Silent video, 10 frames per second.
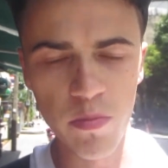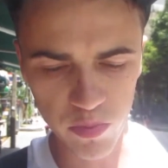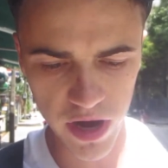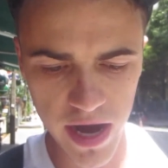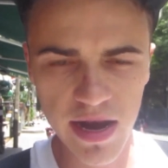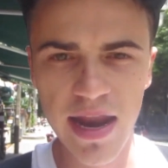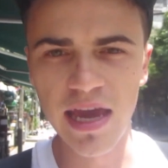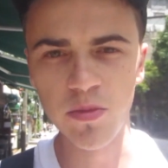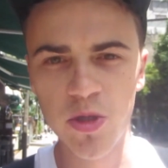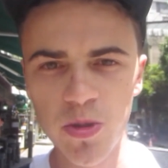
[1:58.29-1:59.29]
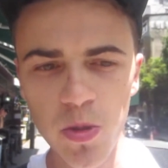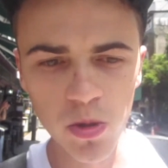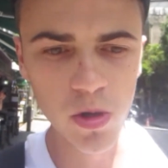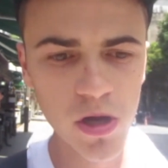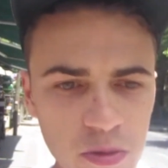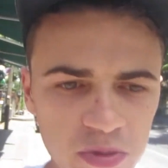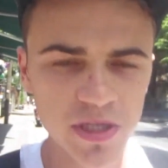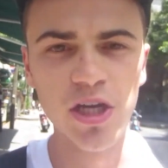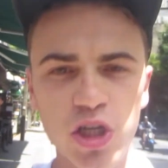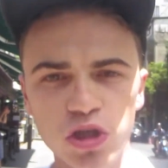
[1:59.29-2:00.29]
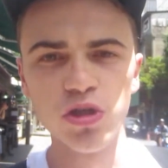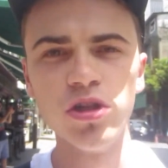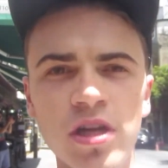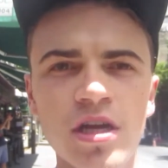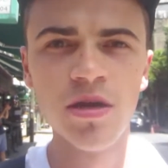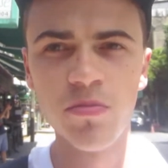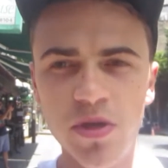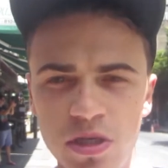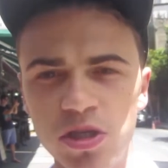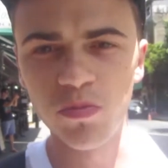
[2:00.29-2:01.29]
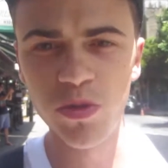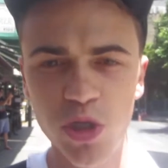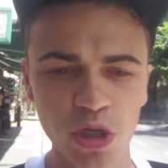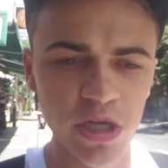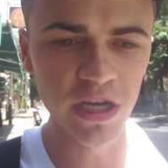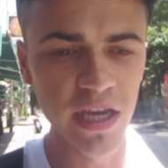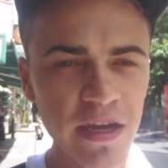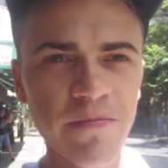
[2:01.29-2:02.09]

brand names for the potential business opportunity,